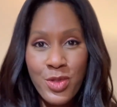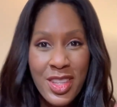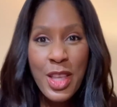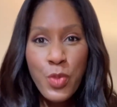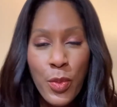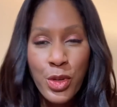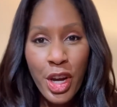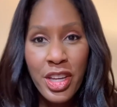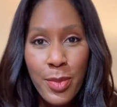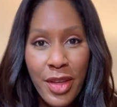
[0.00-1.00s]
So that's why we're
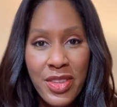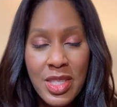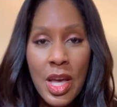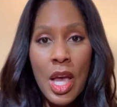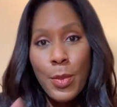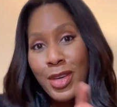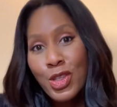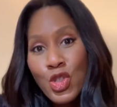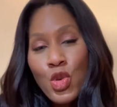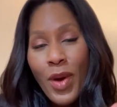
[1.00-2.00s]
talking about this,
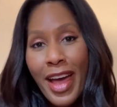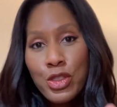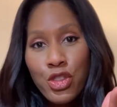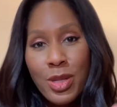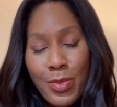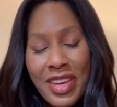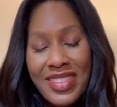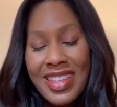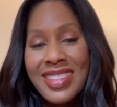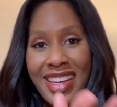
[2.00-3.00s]
because you actually may
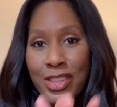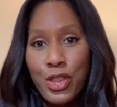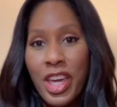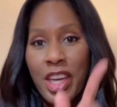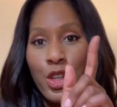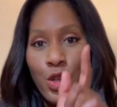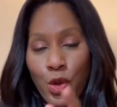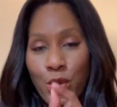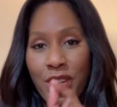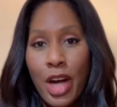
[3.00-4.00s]
need to educate
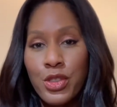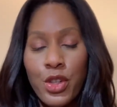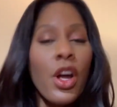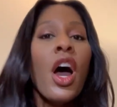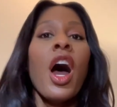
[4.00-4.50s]
your doctor.